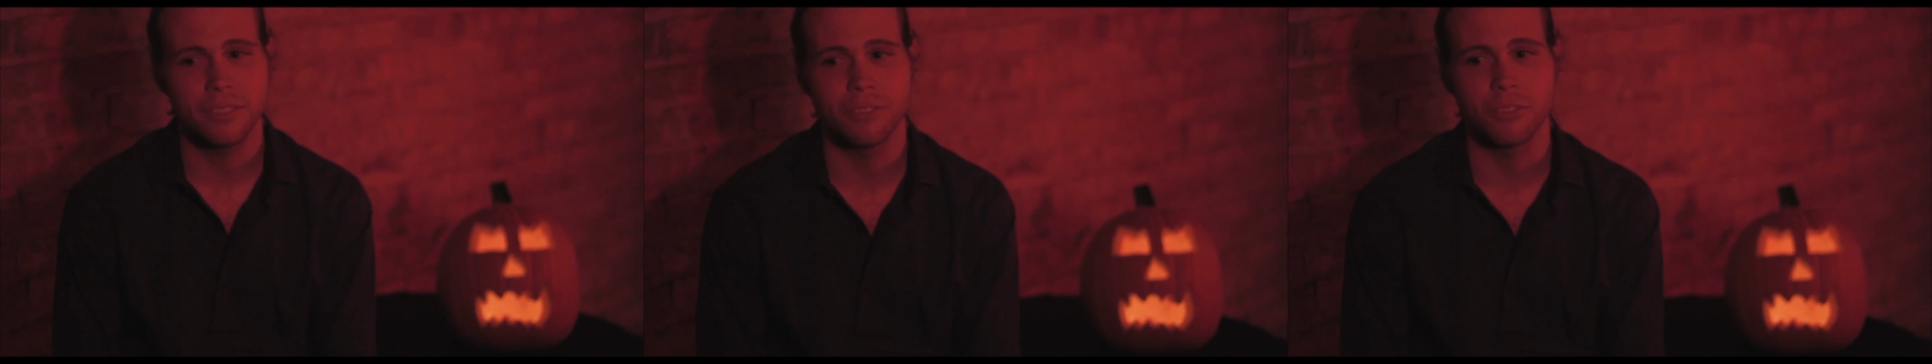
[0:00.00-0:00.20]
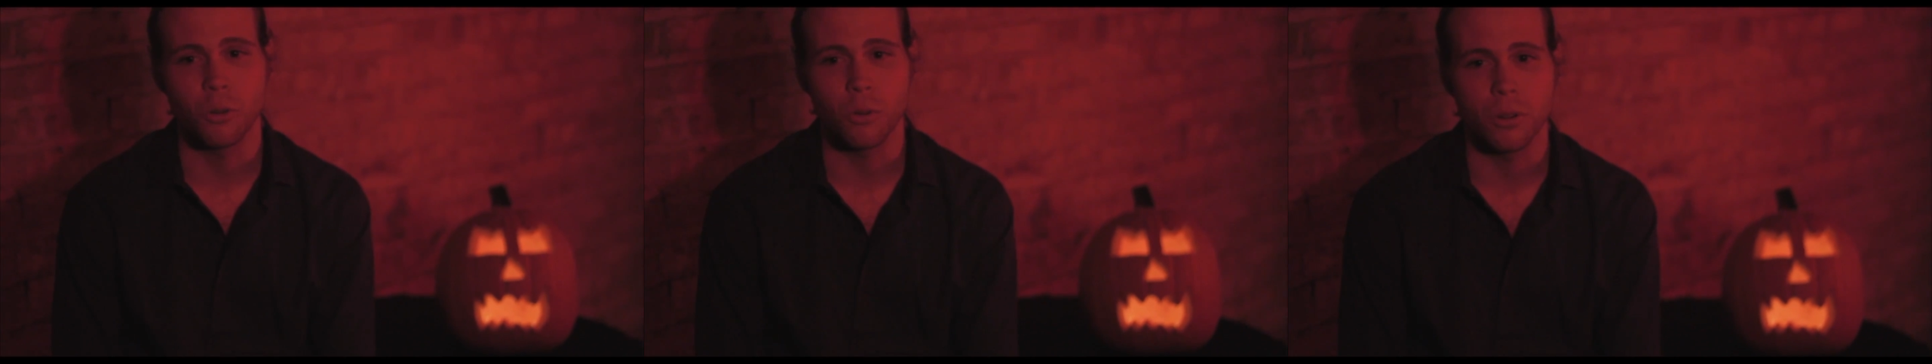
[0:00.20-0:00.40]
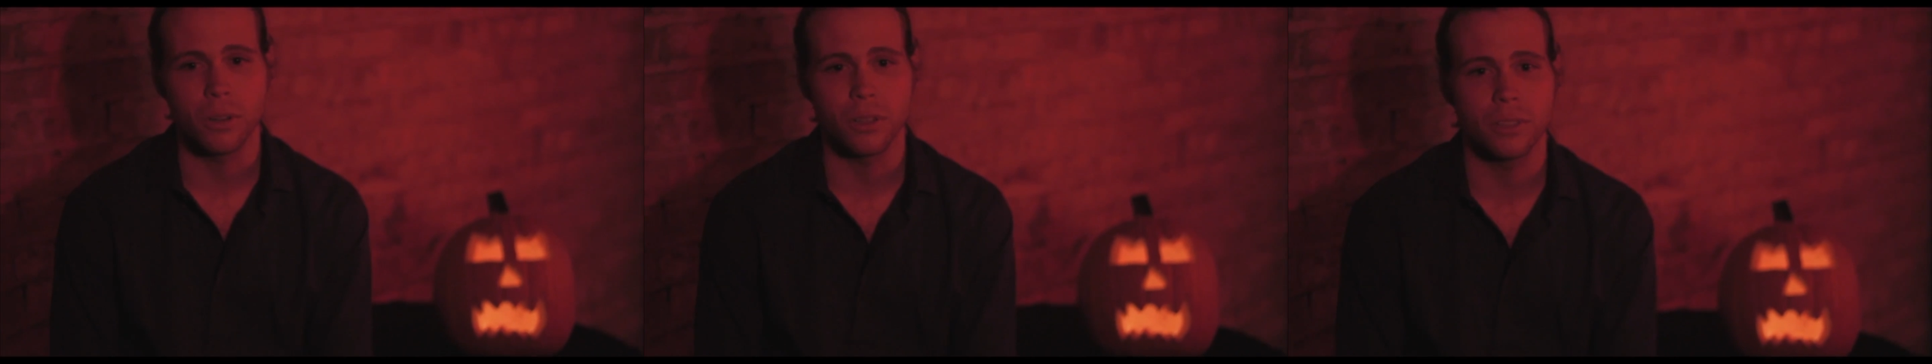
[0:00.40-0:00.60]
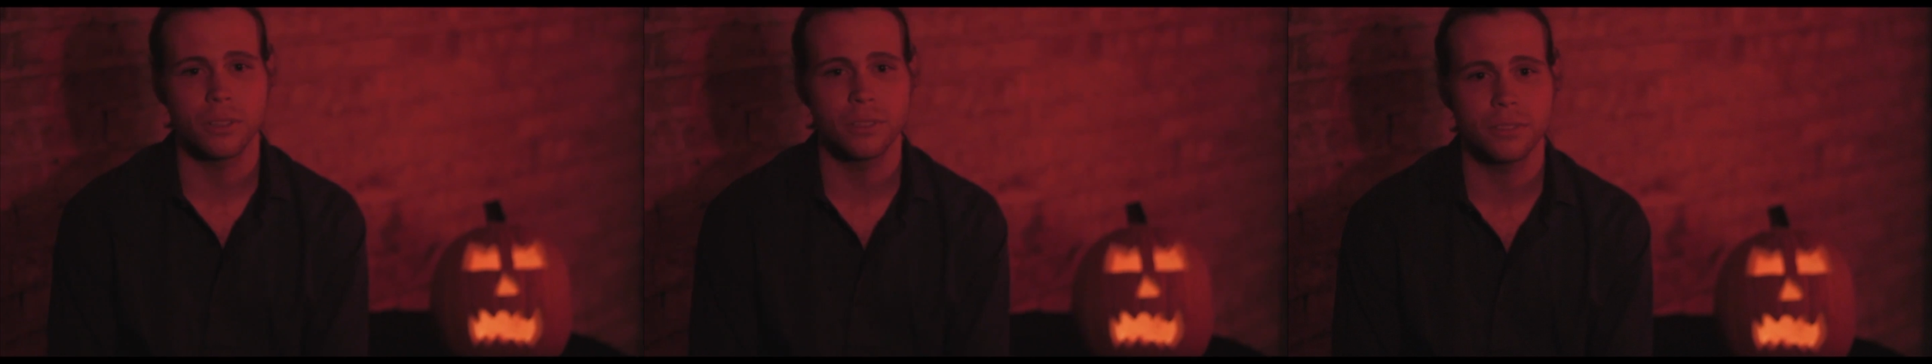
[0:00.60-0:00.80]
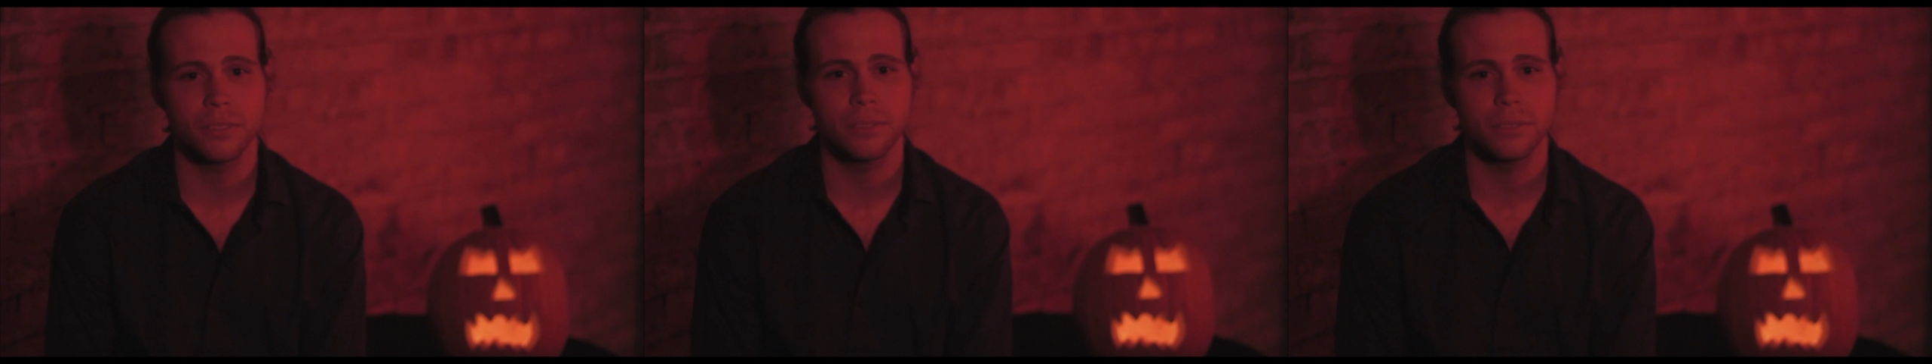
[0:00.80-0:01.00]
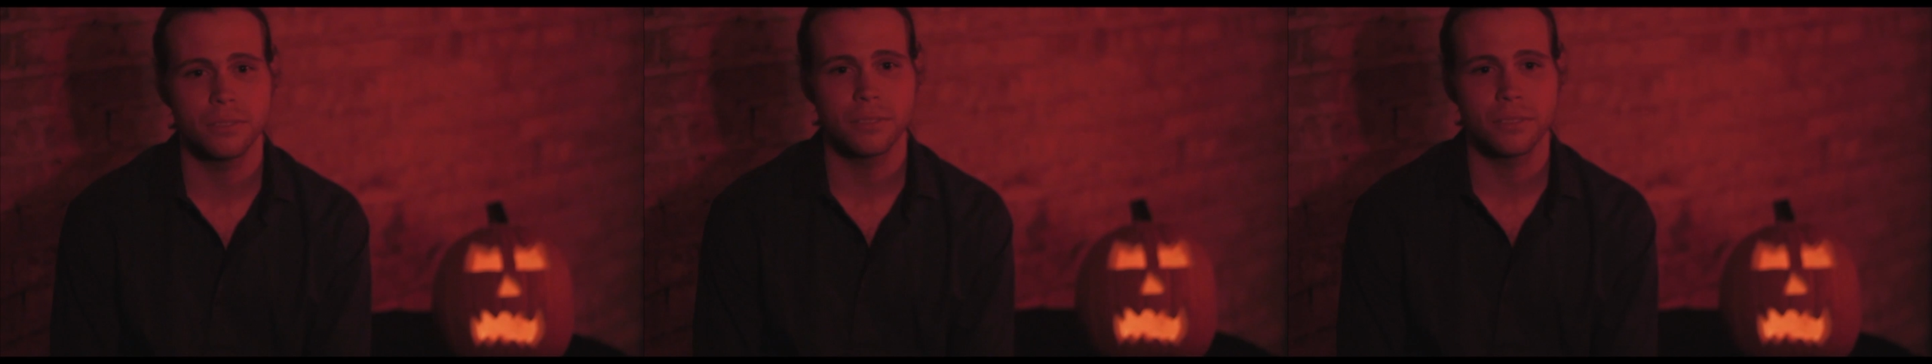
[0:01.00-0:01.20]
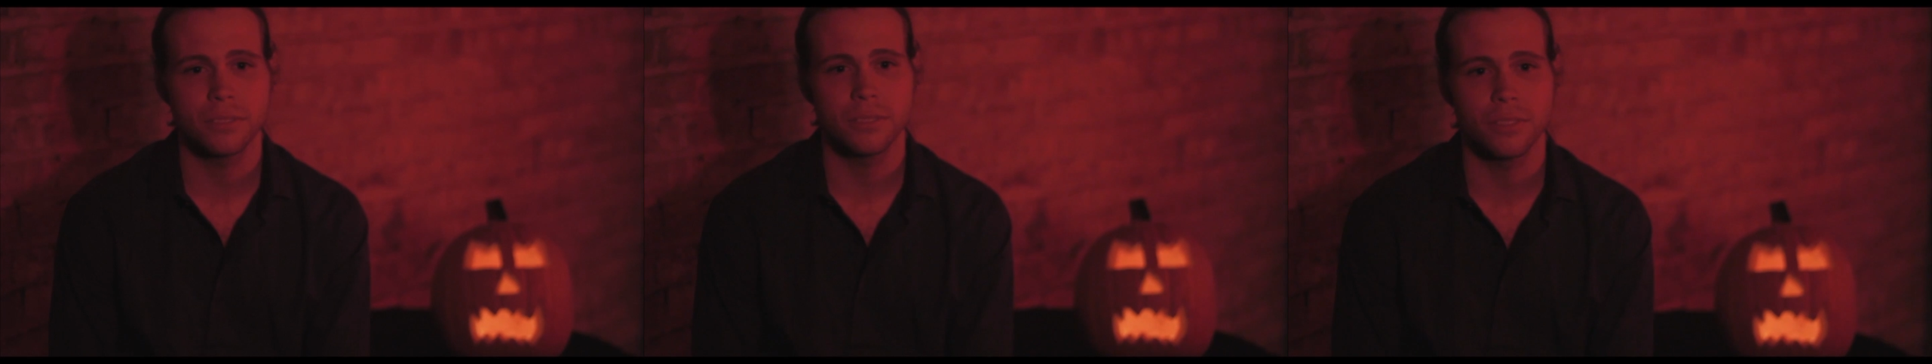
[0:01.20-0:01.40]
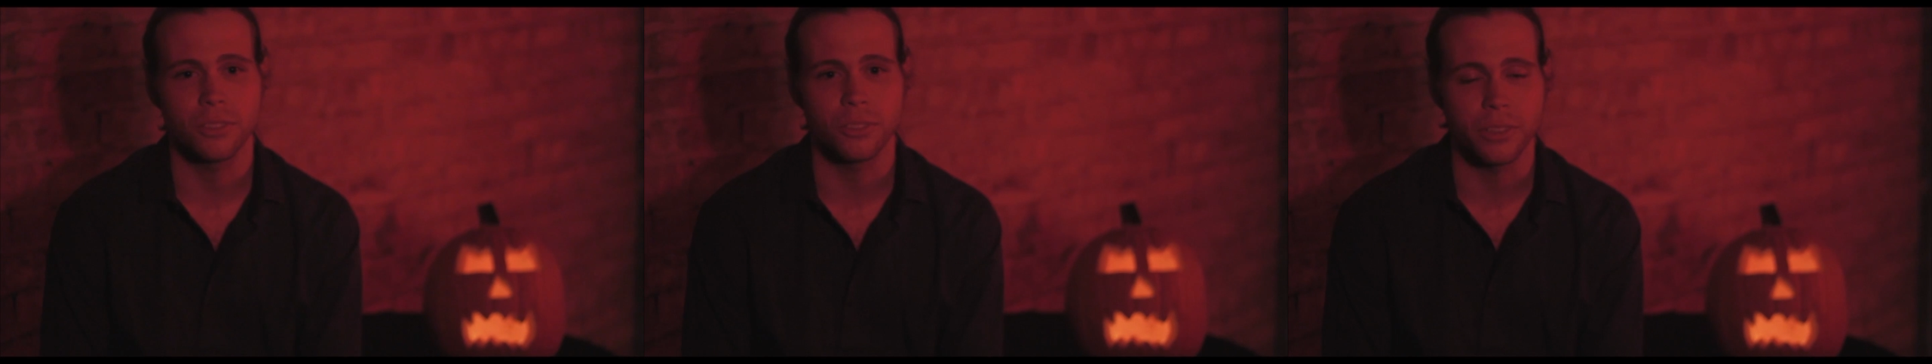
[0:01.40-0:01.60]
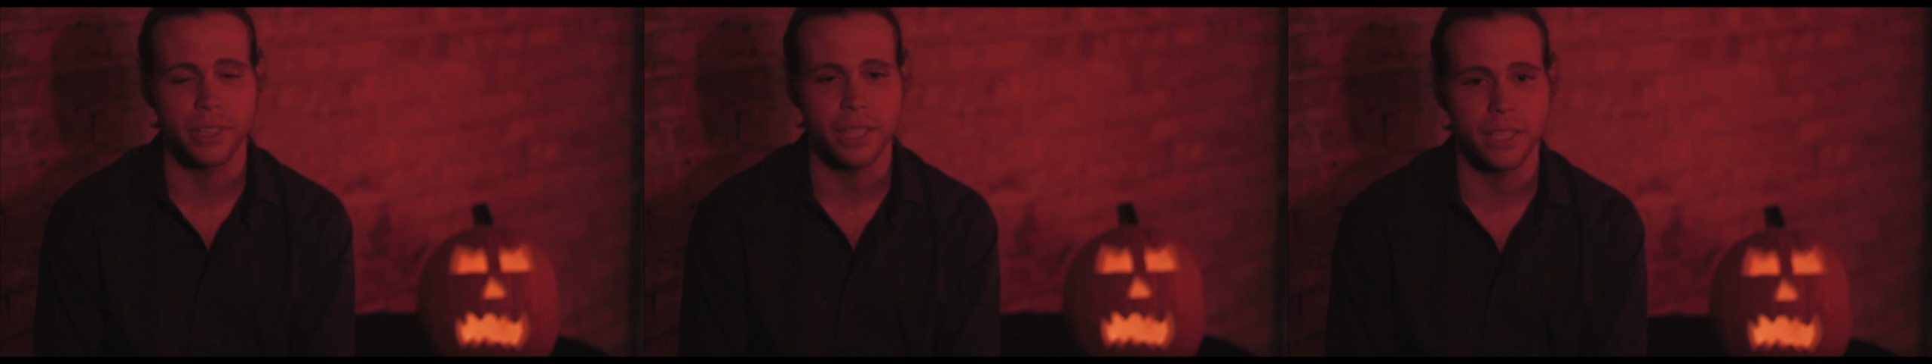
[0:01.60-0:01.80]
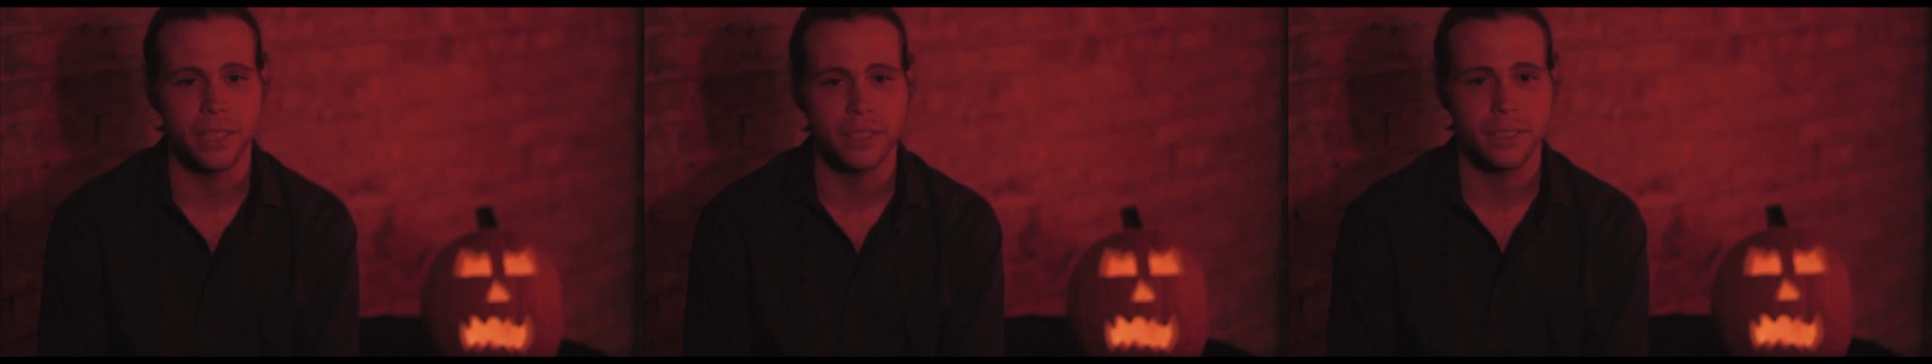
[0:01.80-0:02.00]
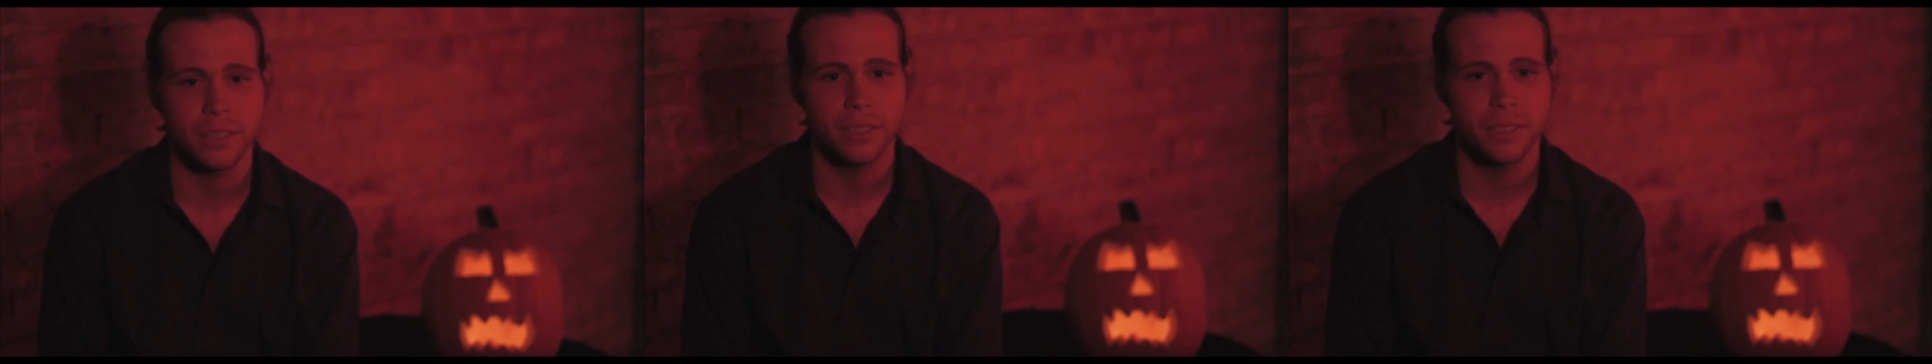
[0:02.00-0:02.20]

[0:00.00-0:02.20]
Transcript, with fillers: 4, 3,